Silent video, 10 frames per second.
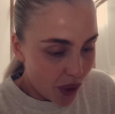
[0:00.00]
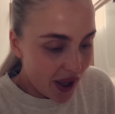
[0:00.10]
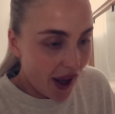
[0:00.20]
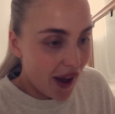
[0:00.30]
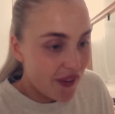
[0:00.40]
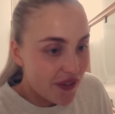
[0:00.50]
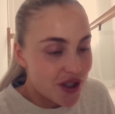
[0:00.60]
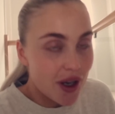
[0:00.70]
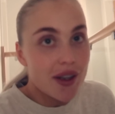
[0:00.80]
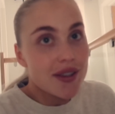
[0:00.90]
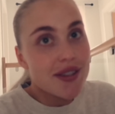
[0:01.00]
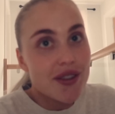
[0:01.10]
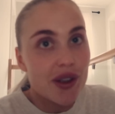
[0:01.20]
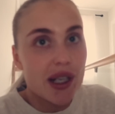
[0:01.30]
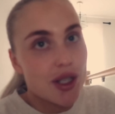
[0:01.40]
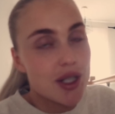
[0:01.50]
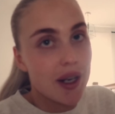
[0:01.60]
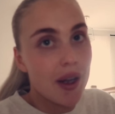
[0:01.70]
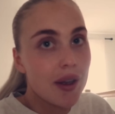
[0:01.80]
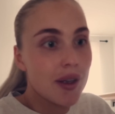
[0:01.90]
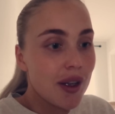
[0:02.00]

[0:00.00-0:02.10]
We have just finished dinner.